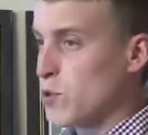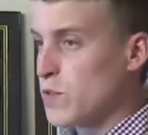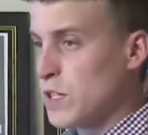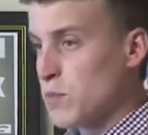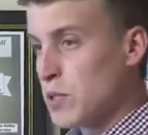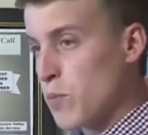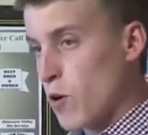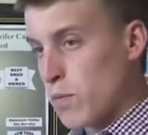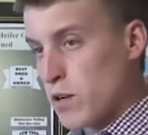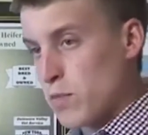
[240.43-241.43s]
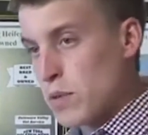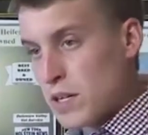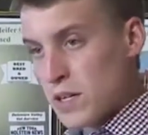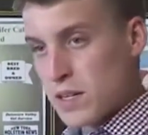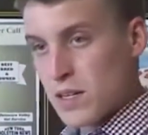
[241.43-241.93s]
Who's feeding beet pulp at home?
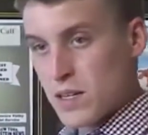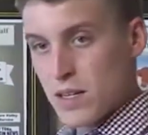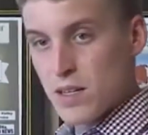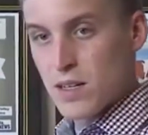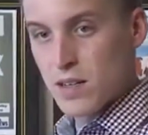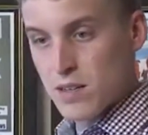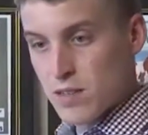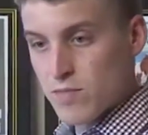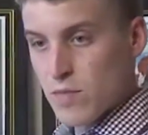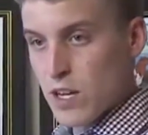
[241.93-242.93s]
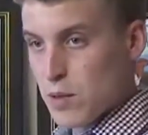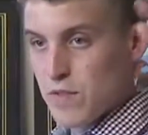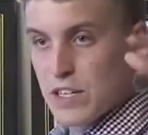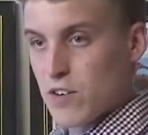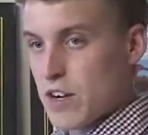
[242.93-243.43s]
Anybody
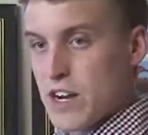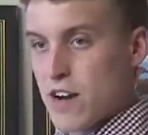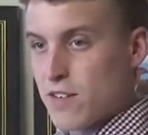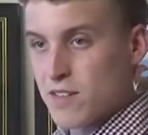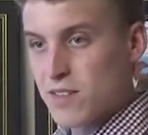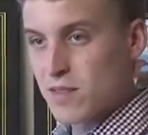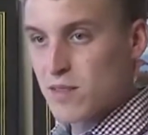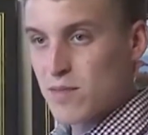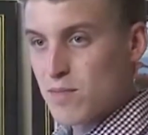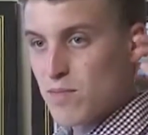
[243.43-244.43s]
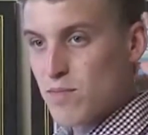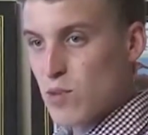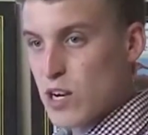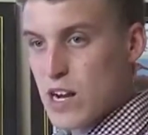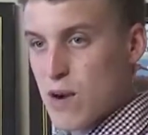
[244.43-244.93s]
feeding it right now?
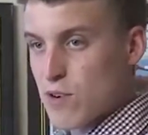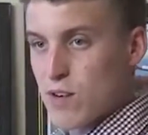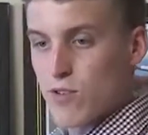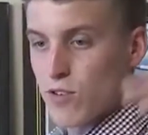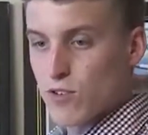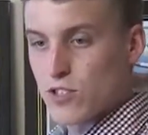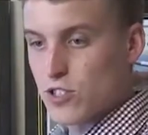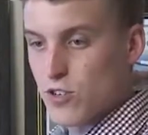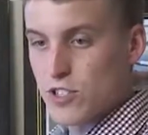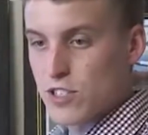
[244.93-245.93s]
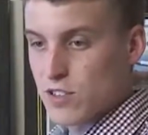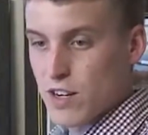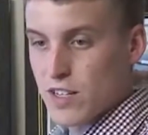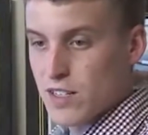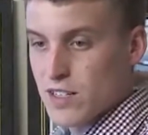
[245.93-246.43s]
Probably not. We're not real close to show season,
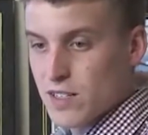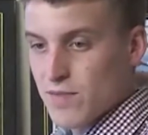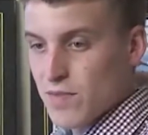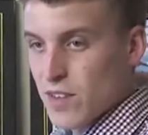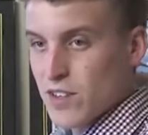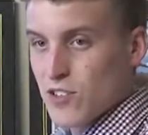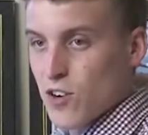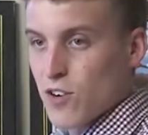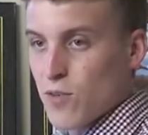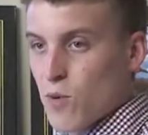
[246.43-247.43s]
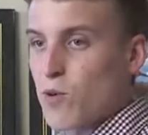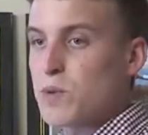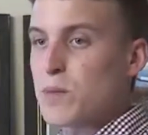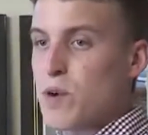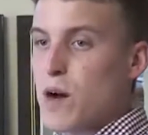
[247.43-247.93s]
right? So what would
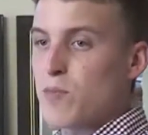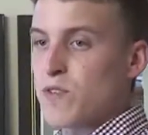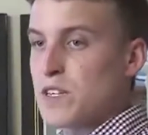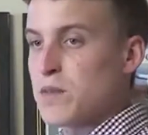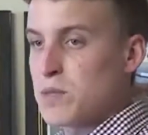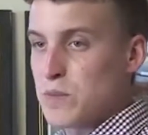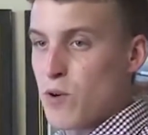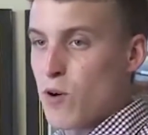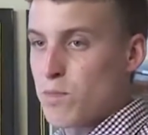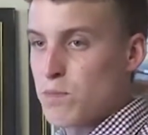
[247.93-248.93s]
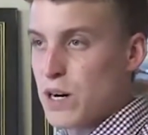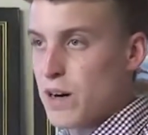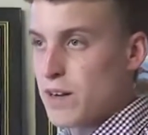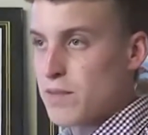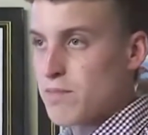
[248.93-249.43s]
be a problem with feeding beet pulp
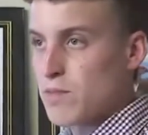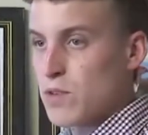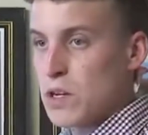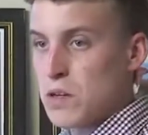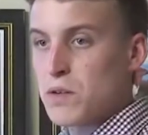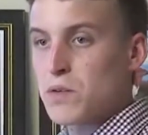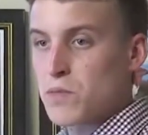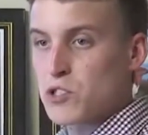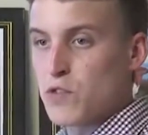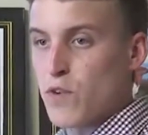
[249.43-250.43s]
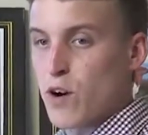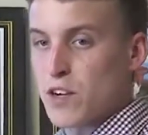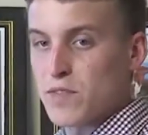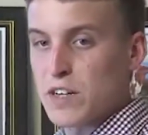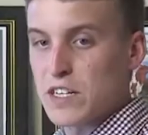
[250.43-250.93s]
too far
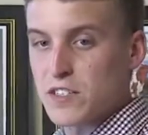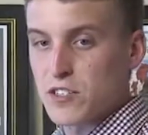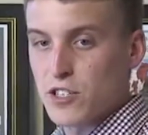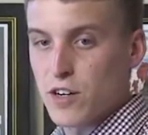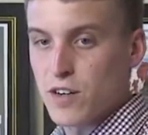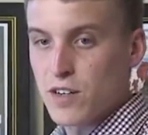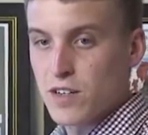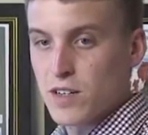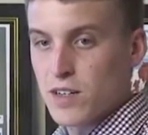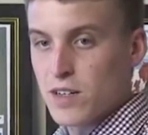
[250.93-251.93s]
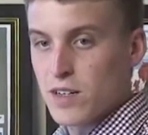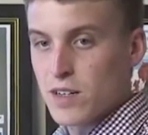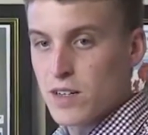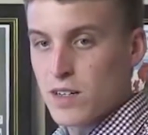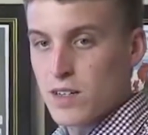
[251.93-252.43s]
in advance of the show?
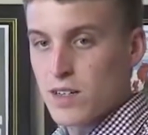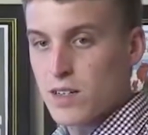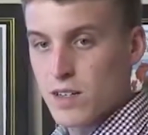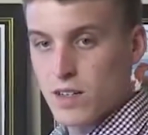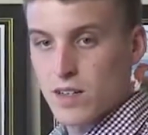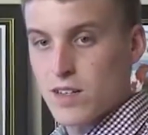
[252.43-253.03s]
Huh?